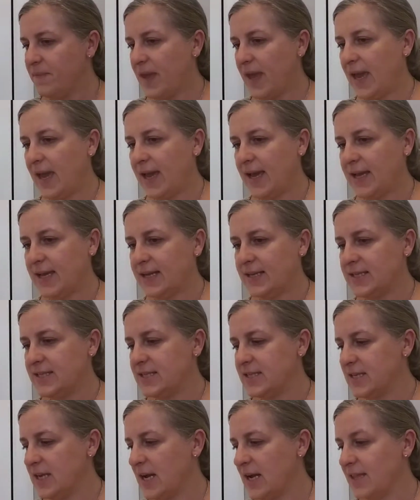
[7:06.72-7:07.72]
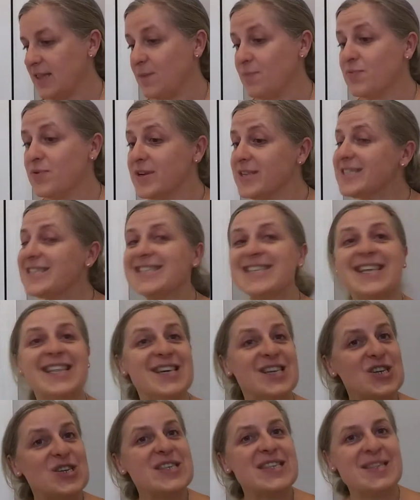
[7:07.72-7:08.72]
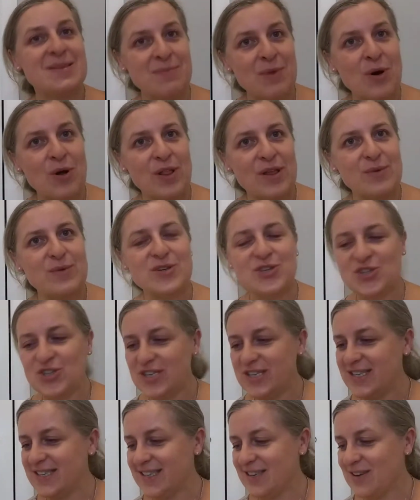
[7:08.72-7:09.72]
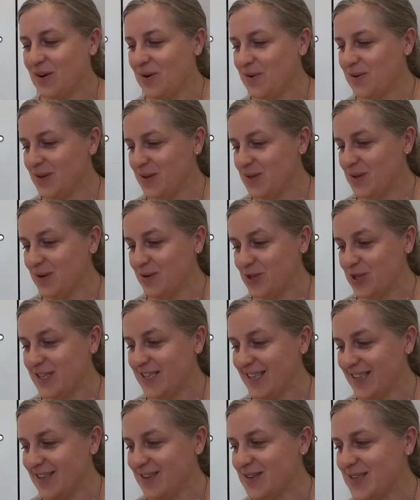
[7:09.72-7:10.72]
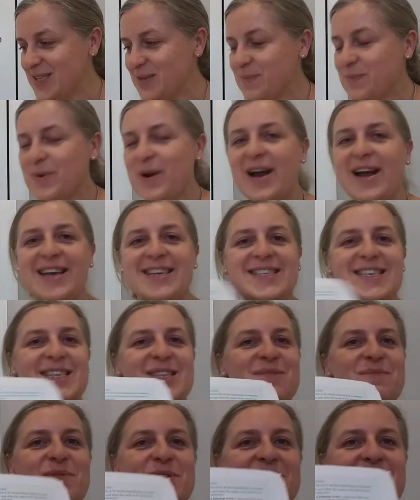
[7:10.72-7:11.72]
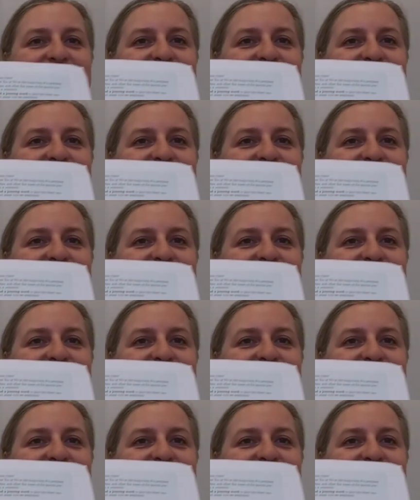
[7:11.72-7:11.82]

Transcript: And the print is a little smaller, which she's she's a little surprised that the print